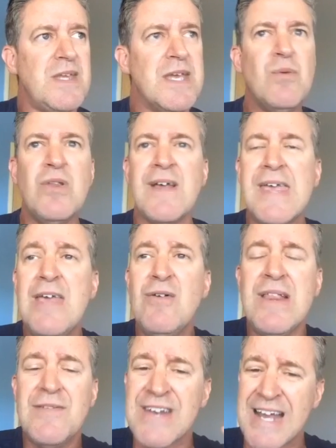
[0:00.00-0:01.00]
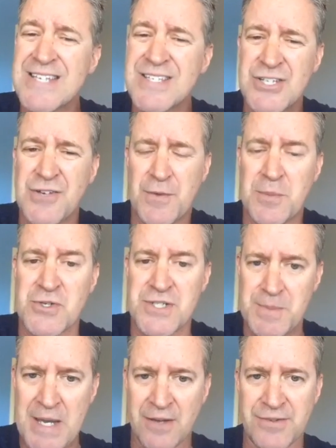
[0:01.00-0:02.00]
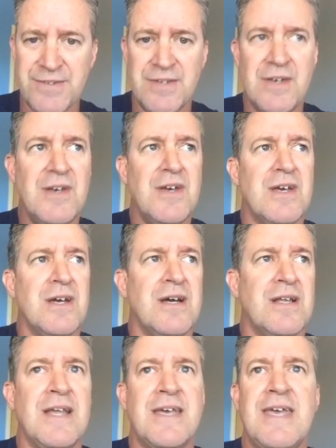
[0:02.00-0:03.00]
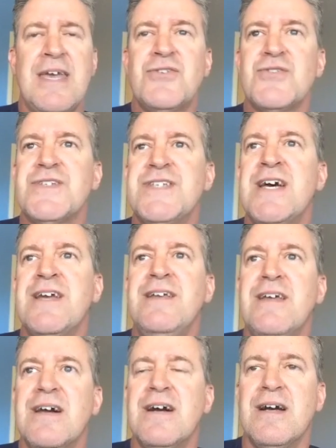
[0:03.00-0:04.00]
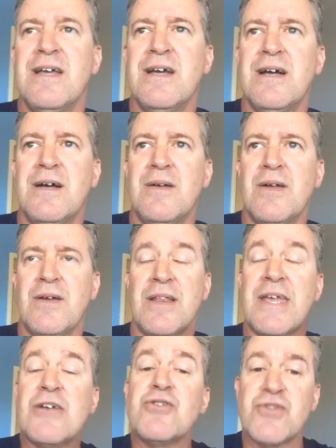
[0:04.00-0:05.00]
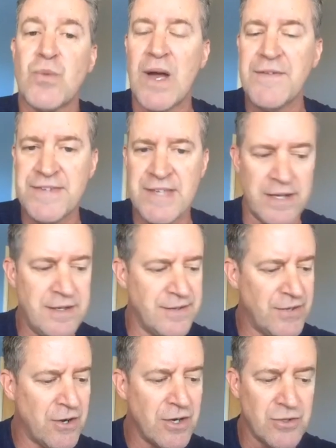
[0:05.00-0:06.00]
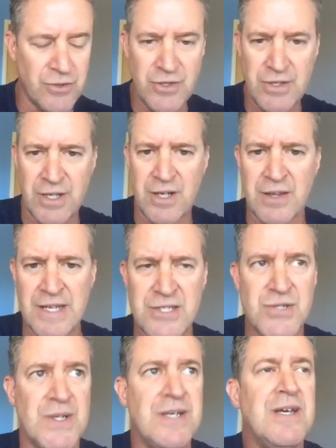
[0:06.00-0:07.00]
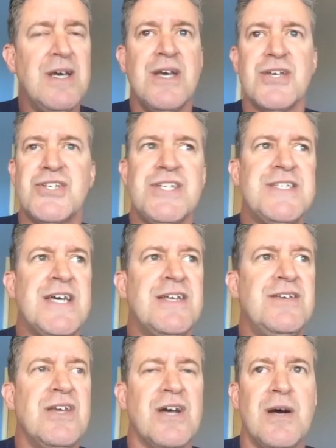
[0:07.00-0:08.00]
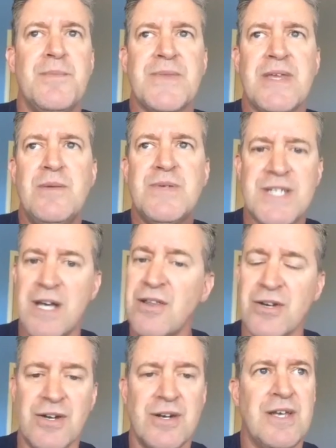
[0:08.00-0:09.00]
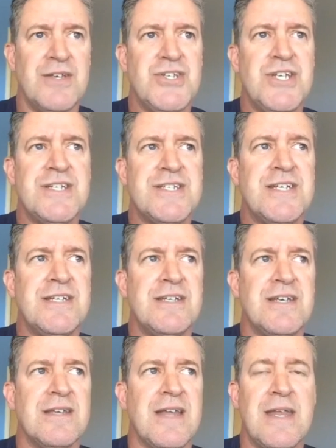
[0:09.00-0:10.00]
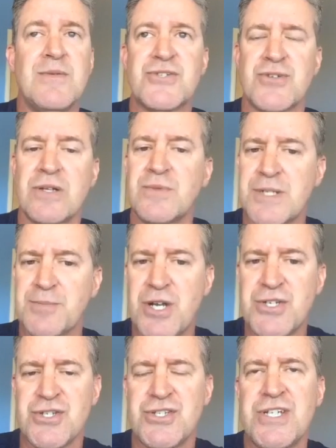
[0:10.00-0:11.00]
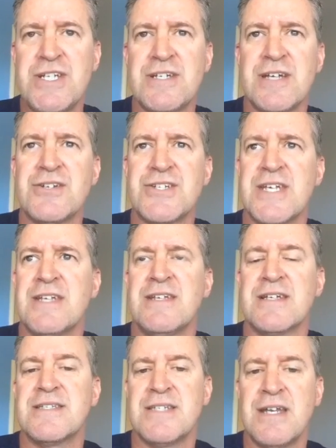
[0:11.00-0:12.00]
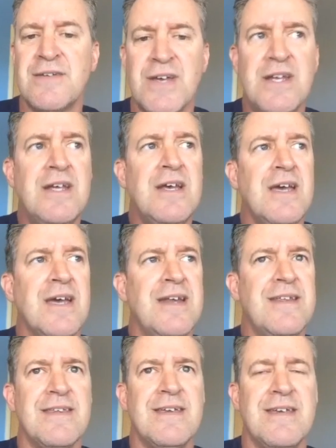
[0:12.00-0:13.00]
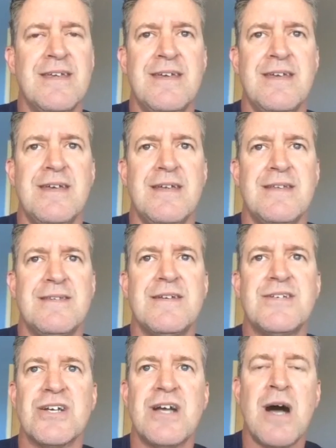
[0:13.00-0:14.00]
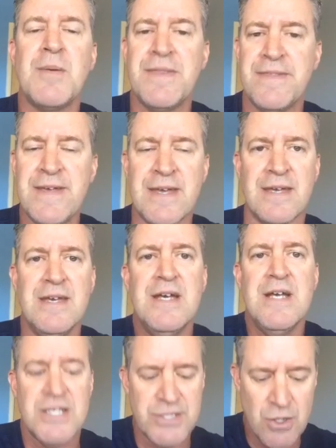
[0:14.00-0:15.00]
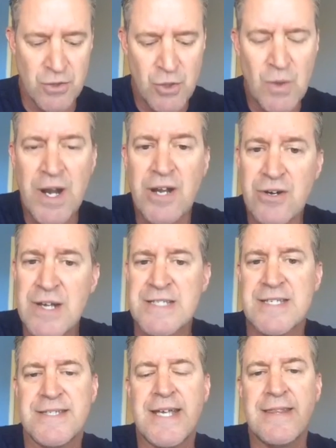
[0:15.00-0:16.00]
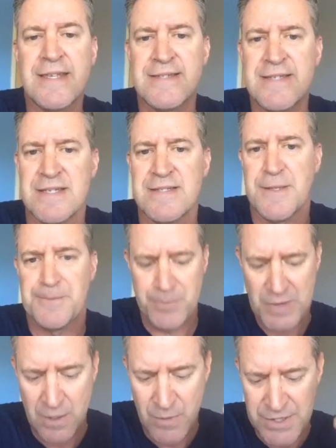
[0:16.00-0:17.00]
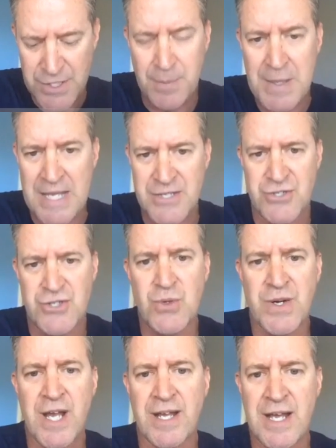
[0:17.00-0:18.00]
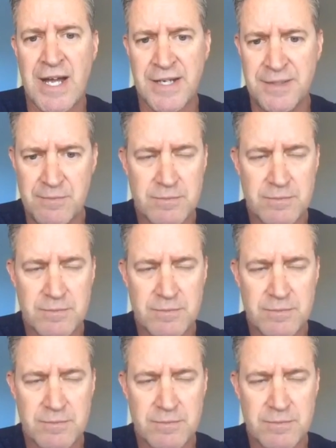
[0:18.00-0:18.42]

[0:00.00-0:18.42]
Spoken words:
He'll even isolate you from your spouse. Like Andrew said, like Andrew's wife said in this article, and I'll link to it, she said he would tell her, and she just didn't, that he was struggling with depression. She didn't understand the extent of it. And it is such a common thing. So you are not crazy. Second thing is this. I want to tell pastors, you are not God.